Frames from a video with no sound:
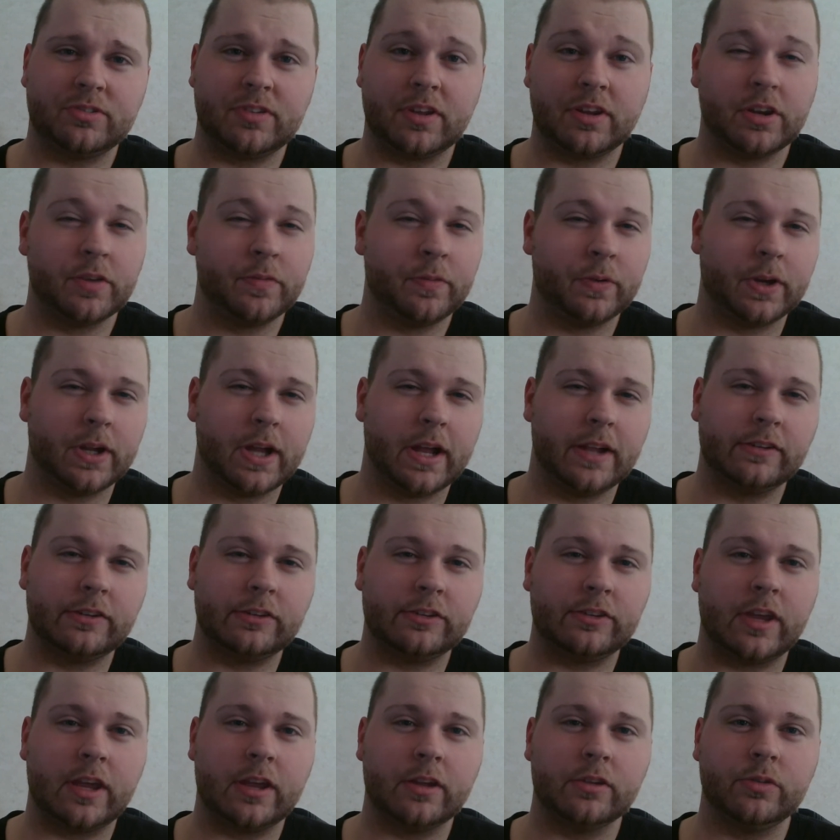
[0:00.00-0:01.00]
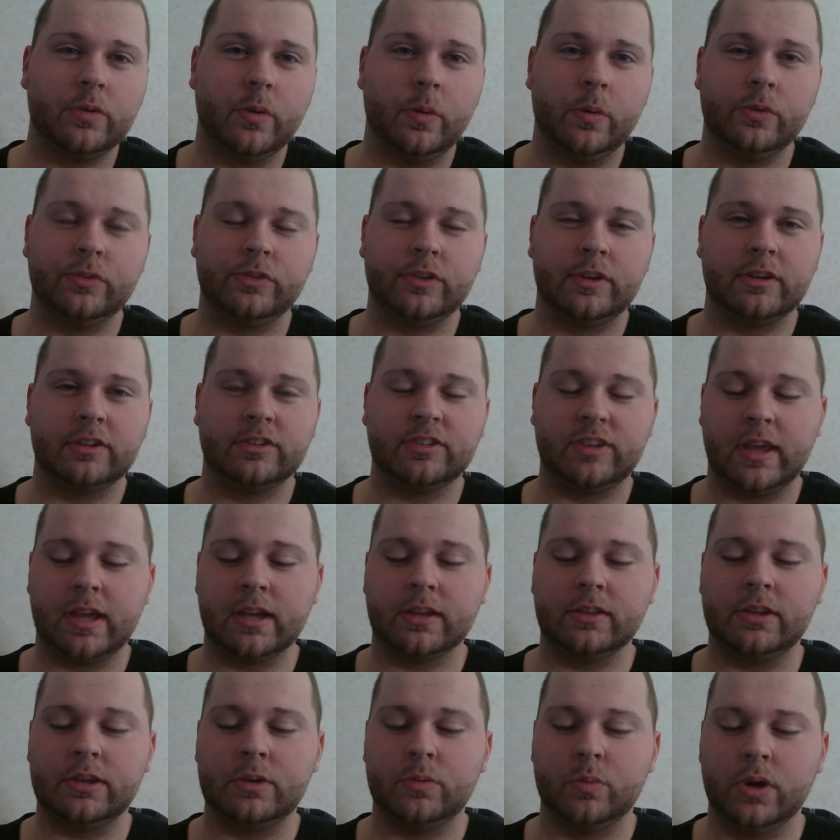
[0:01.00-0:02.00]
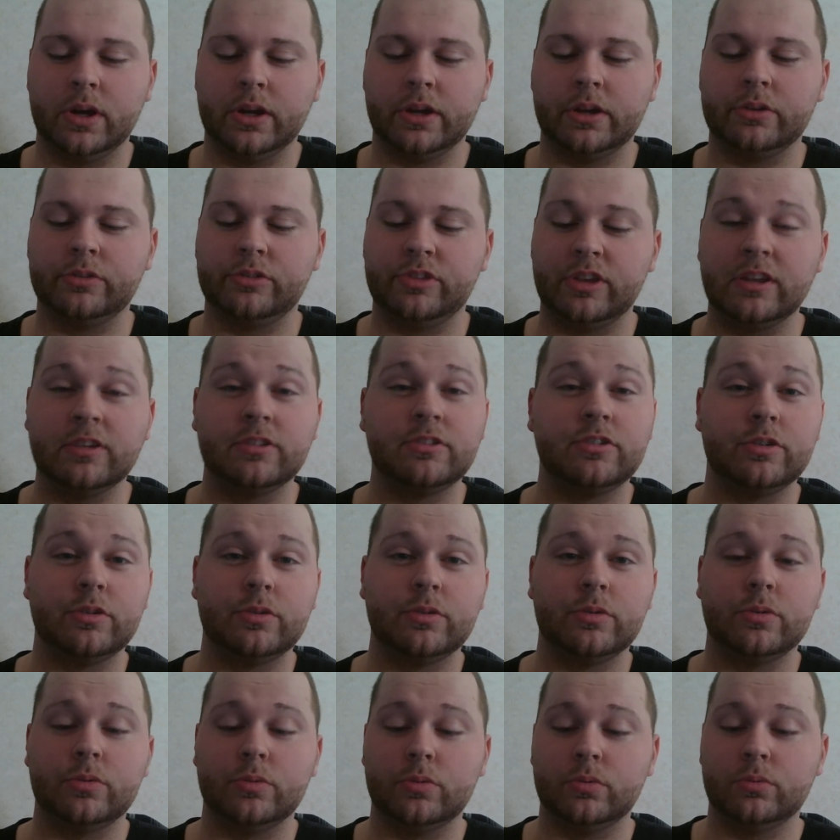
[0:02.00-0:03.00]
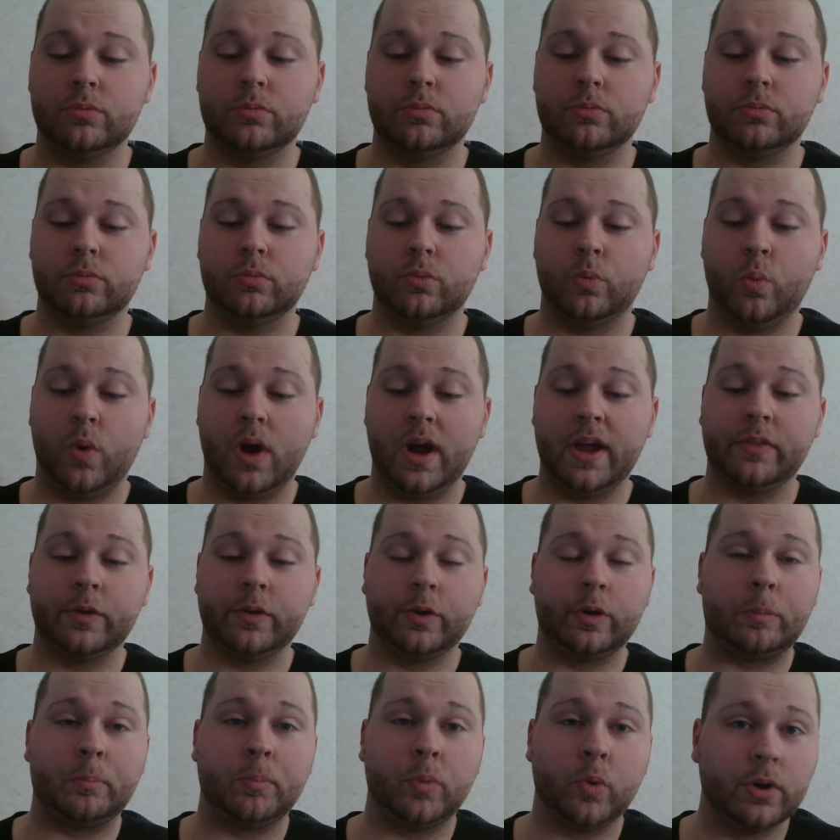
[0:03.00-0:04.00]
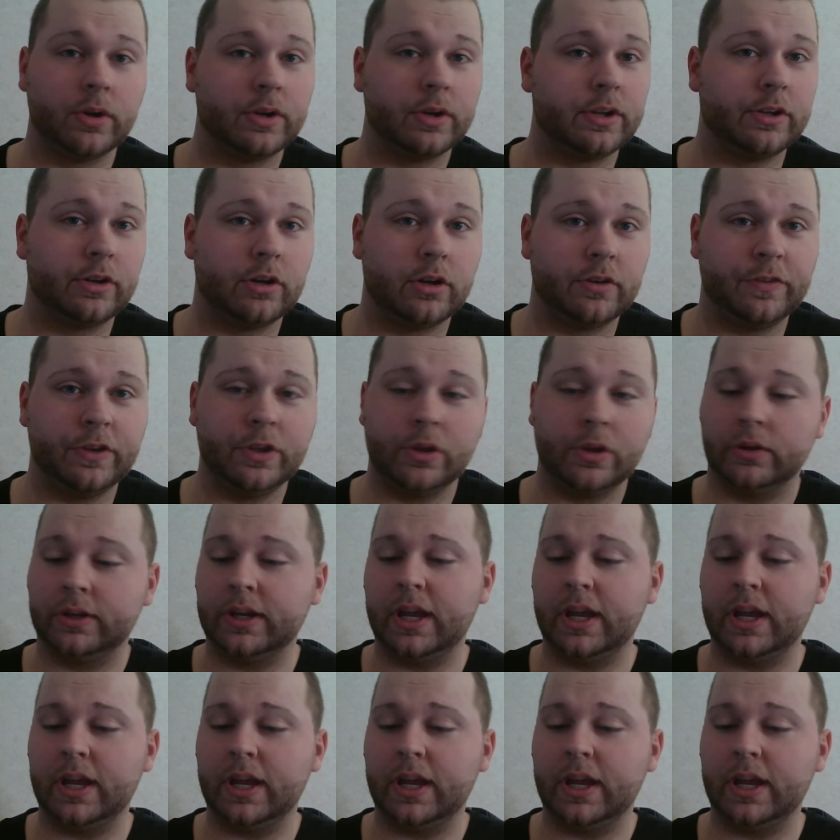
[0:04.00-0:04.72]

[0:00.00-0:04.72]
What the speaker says: the different kinds of scan tools and exactly what goes into why they're important in our field.